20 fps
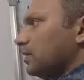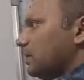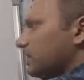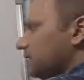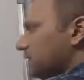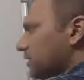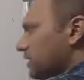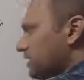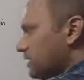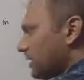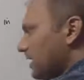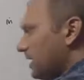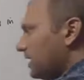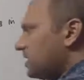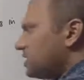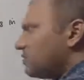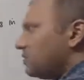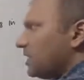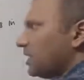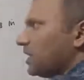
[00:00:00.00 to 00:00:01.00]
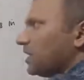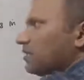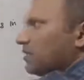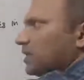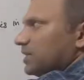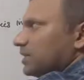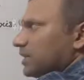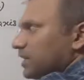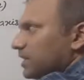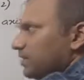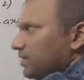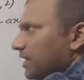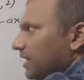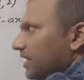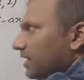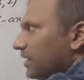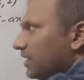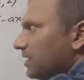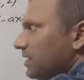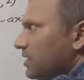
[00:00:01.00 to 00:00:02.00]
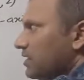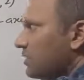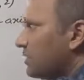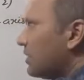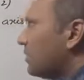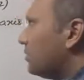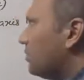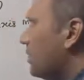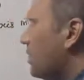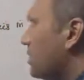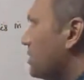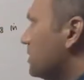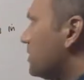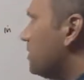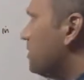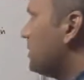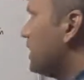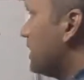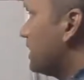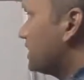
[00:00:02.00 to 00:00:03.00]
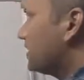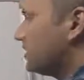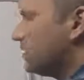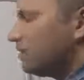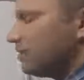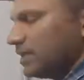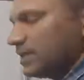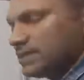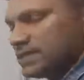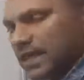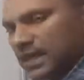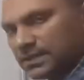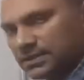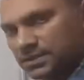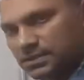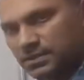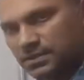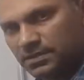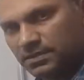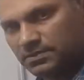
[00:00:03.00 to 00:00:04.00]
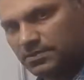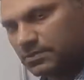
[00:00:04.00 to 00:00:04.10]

this line is making 135 degrees with the positive direction of x-axis.